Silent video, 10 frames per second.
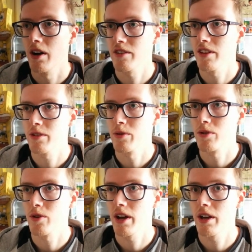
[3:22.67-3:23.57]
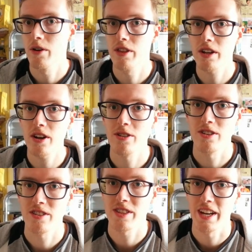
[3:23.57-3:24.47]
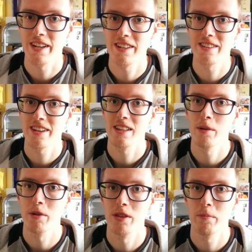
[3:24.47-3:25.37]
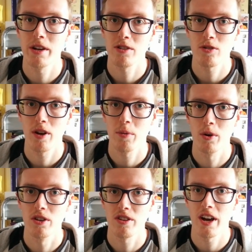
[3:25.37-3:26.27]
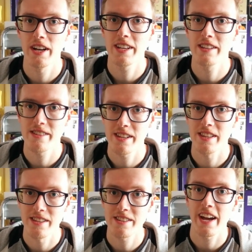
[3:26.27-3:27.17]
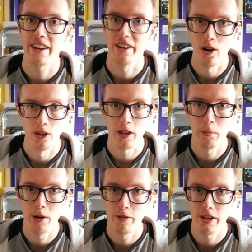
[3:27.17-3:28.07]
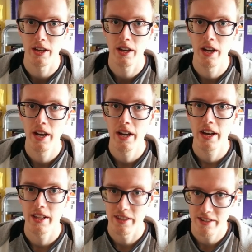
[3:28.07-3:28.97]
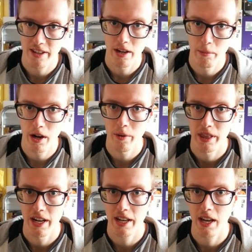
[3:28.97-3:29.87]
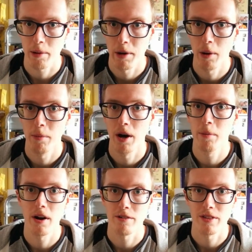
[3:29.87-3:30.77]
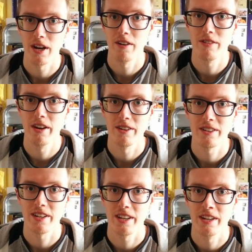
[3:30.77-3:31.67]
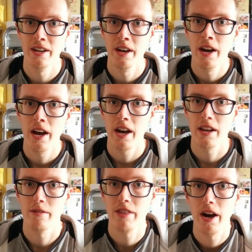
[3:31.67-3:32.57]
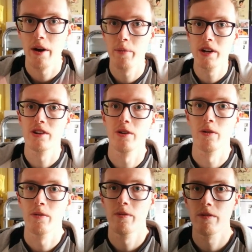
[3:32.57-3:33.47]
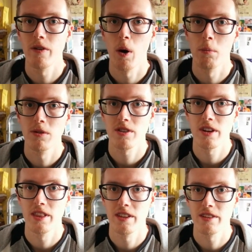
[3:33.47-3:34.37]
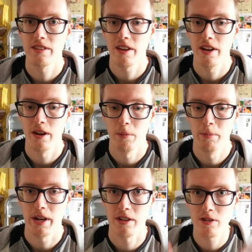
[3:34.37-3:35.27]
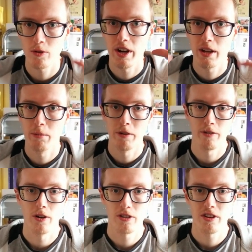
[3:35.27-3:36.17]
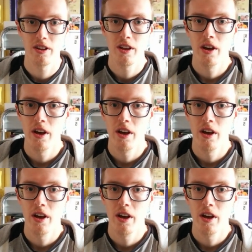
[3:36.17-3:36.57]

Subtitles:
so this was great. The closest thing to seeing them on the big screen was I did see the Stan and Ollie movie in the cinema when that came out, but apart from that, I've never seen any of their original films in this in a big screen before. So